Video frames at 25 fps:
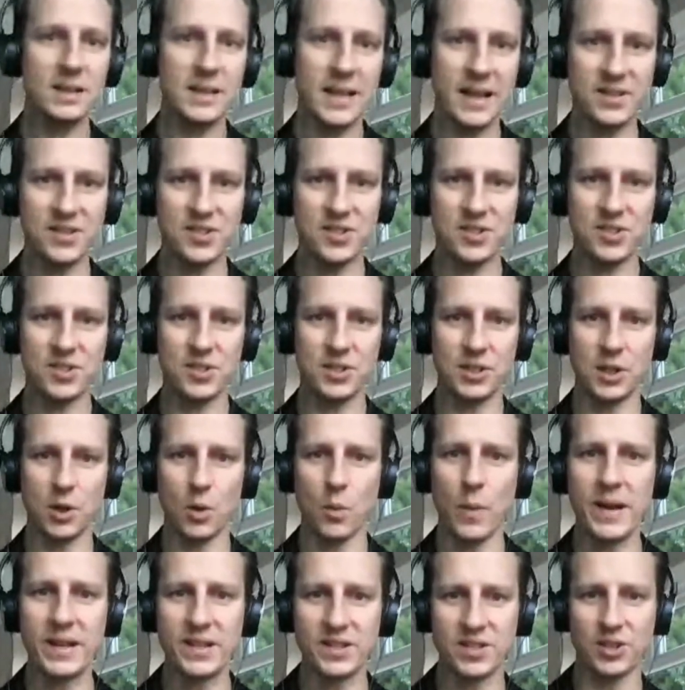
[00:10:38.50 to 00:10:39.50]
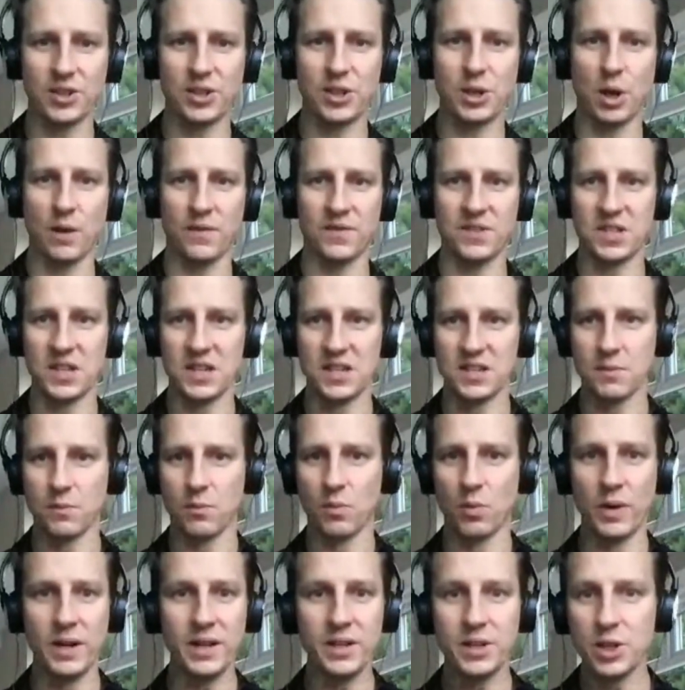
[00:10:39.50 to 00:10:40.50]
Let's, you know, wait until the off
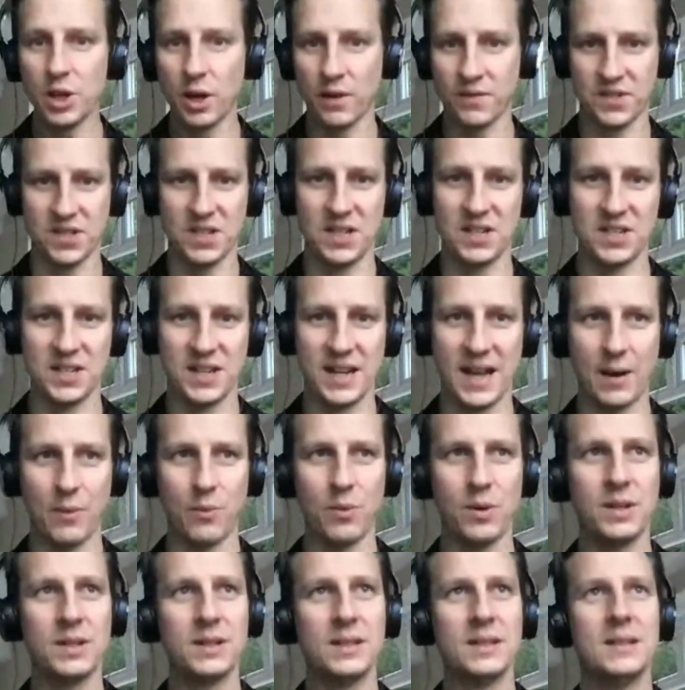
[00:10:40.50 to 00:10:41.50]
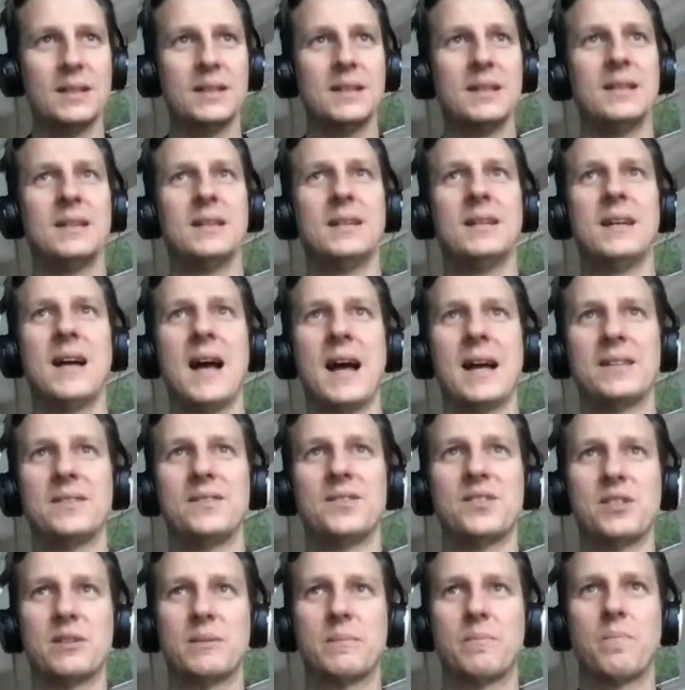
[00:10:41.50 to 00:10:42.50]
season. We're in the off season now.
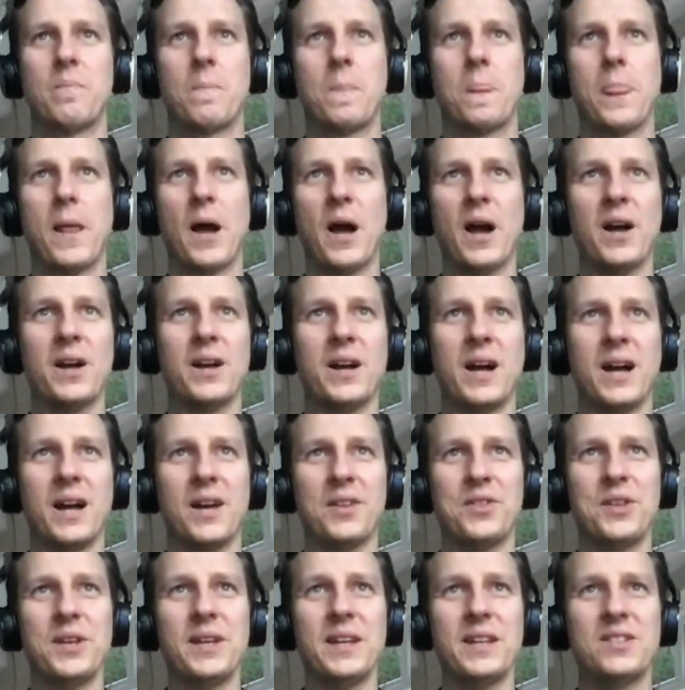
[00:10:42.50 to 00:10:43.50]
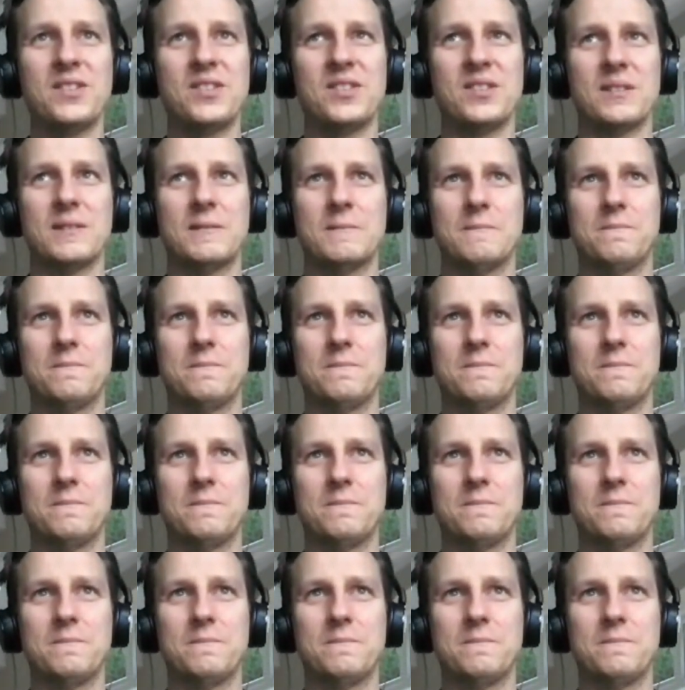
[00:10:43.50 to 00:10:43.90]
And I think the